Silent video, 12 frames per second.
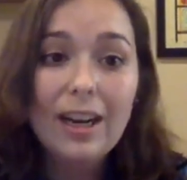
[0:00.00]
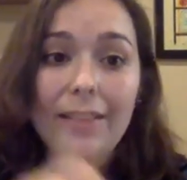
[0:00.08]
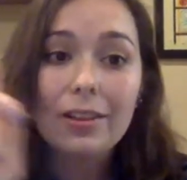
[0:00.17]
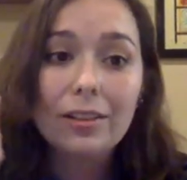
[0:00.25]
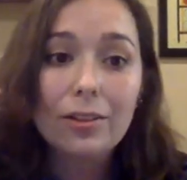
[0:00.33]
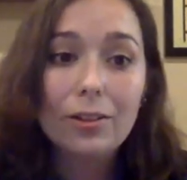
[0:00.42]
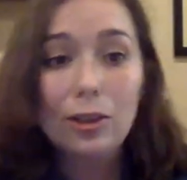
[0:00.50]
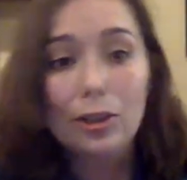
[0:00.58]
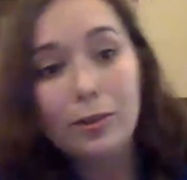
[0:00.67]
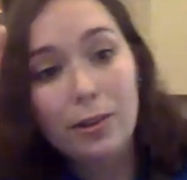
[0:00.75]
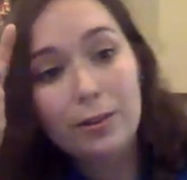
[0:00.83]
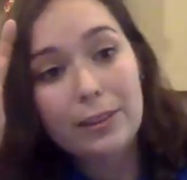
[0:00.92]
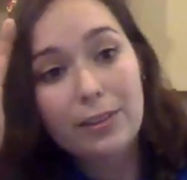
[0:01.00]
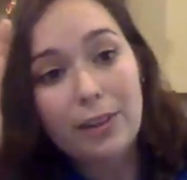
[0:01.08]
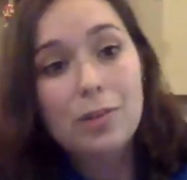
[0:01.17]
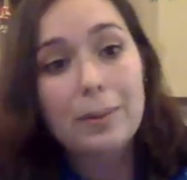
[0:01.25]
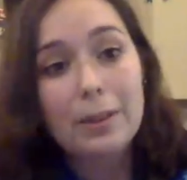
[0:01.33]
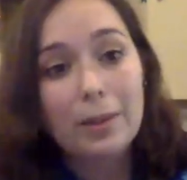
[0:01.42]
And then there will always
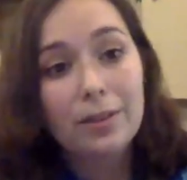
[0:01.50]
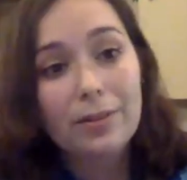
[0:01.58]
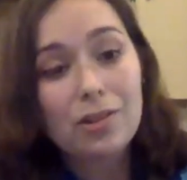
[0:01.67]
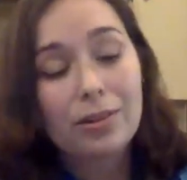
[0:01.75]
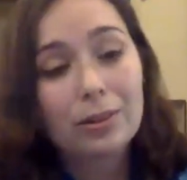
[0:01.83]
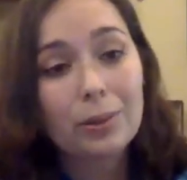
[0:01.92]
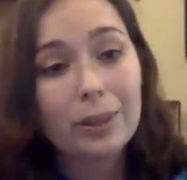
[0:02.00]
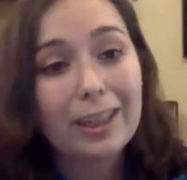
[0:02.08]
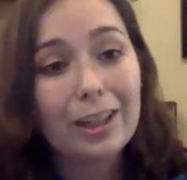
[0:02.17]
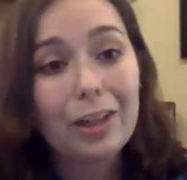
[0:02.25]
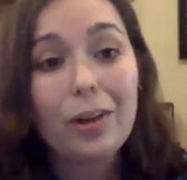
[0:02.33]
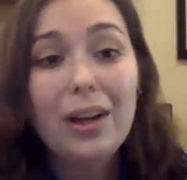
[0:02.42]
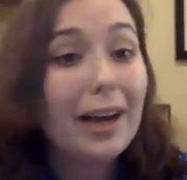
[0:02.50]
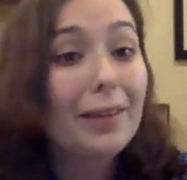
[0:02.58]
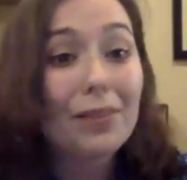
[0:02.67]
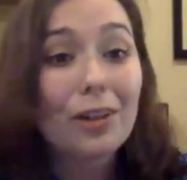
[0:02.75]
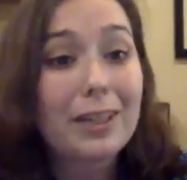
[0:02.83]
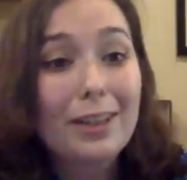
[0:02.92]
also be a part of a script where I go, I have
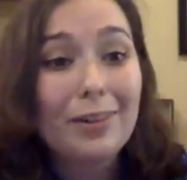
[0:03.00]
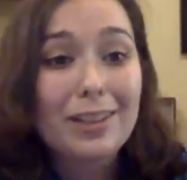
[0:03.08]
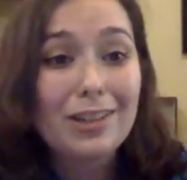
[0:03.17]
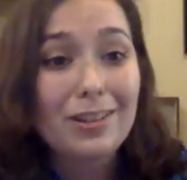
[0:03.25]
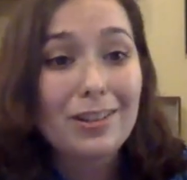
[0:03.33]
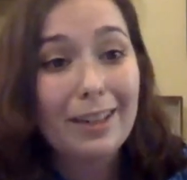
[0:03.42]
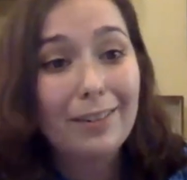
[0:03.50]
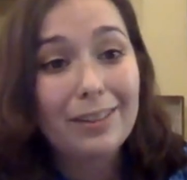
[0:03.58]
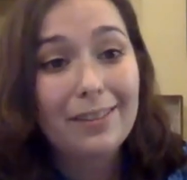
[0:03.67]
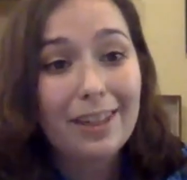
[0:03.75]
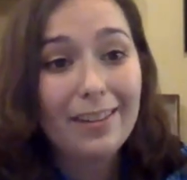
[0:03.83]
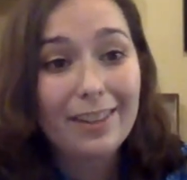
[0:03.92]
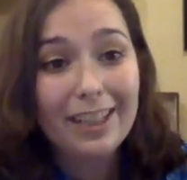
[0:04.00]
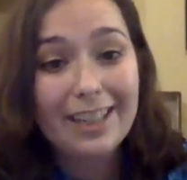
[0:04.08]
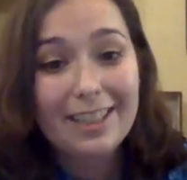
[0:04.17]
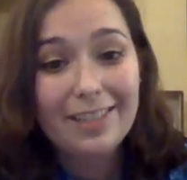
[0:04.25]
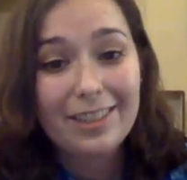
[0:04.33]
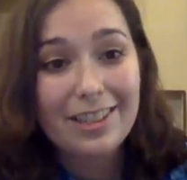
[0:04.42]
no idea what to do, and I will never have any
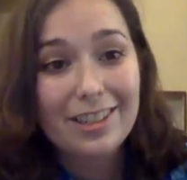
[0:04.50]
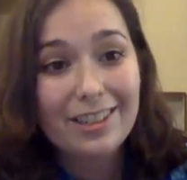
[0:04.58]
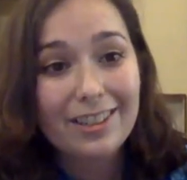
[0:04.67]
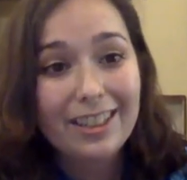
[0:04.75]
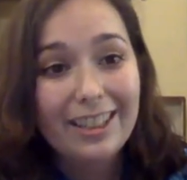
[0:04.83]
idea what to do.